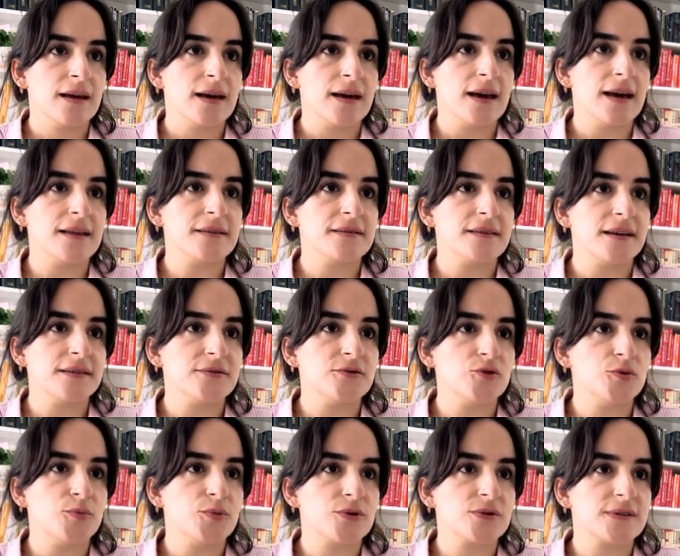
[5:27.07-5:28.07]
and then you
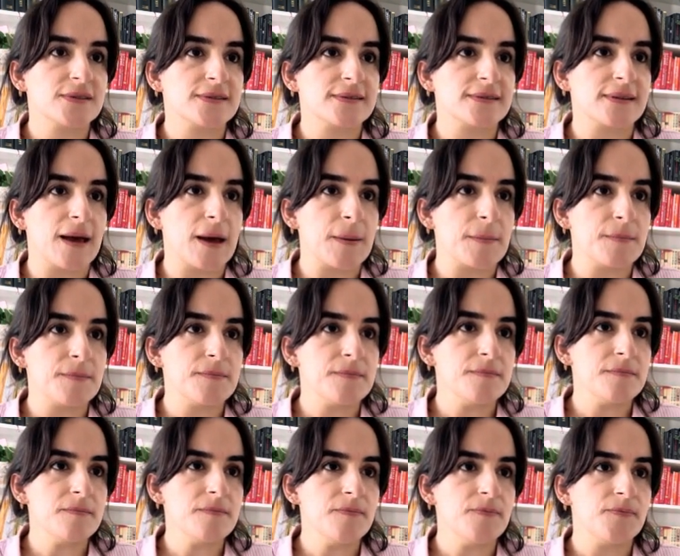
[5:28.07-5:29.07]
put stem,